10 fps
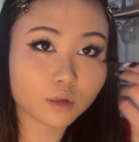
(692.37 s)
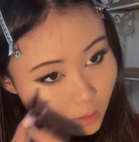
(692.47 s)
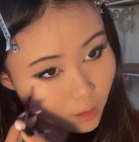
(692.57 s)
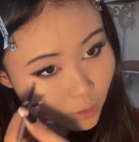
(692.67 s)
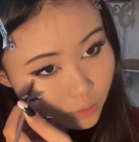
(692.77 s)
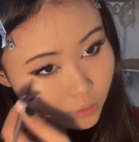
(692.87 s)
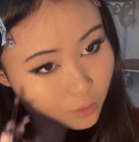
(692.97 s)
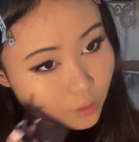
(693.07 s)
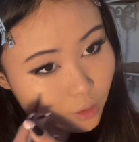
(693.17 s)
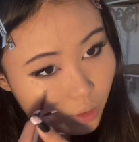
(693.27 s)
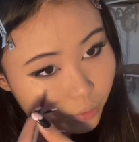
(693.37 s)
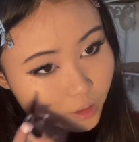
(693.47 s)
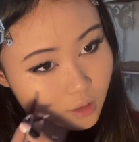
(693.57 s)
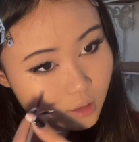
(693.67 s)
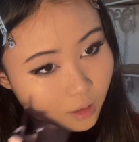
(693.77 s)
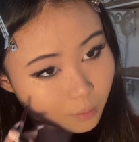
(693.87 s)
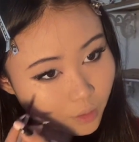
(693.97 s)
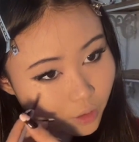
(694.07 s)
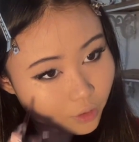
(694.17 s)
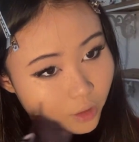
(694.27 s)
I also go into like
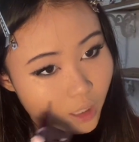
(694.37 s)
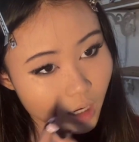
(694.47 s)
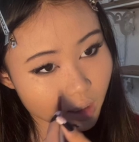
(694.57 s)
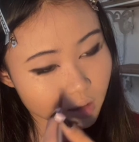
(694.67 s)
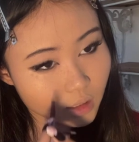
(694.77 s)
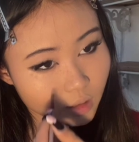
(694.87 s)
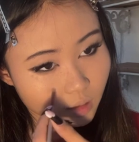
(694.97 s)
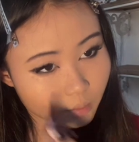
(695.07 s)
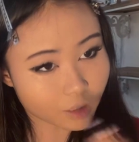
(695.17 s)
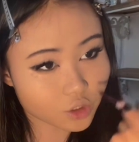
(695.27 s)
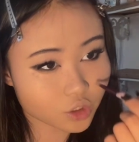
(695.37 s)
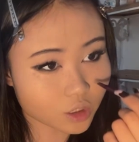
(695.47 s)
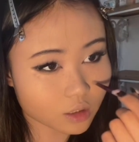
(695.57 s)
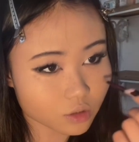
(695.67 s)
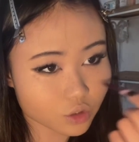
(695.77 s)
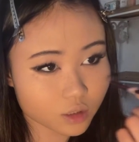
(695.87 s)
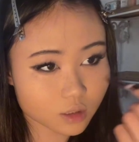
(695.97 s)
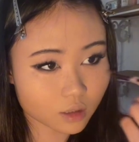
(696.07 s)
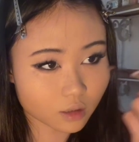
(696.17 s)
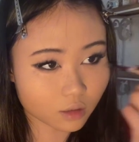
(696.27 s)
my under eyes and then my cheeks
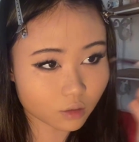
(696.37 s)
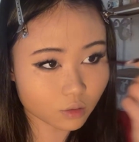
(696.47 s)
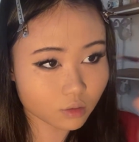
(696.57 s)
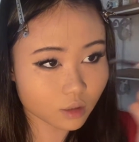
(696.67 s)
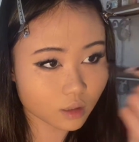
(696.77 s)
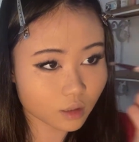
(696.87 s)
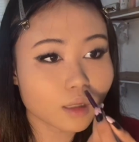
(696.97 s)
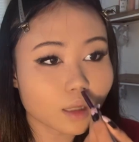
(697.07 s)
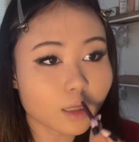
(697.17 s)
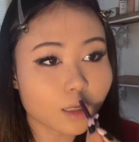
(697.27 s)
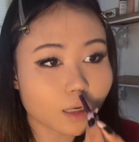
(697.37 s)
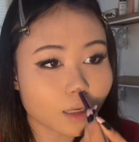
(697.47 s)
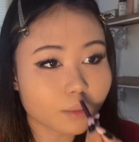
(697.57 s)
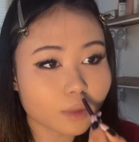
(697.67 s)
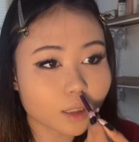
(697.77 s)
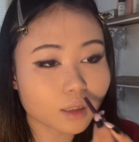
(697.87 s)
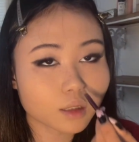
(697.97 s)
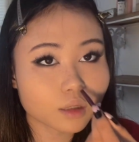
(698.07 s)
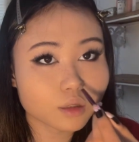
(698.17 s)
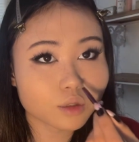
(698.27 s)
just a little, and then make like
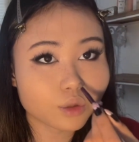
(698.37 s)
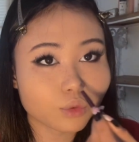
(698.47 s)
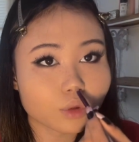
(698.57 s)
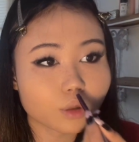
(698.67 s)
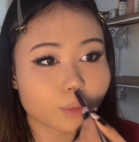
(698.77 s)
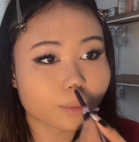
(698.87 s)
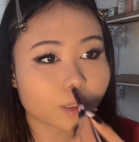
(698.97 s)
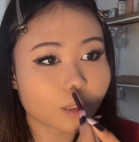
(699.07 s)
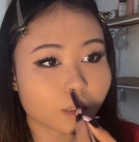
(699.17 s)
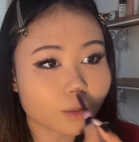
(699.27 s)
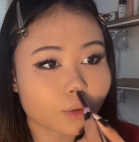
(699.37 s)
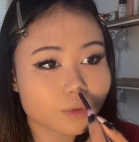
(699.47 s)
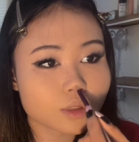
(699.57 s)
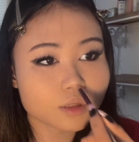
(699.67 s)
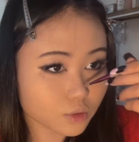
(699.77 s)
a cute little button nose.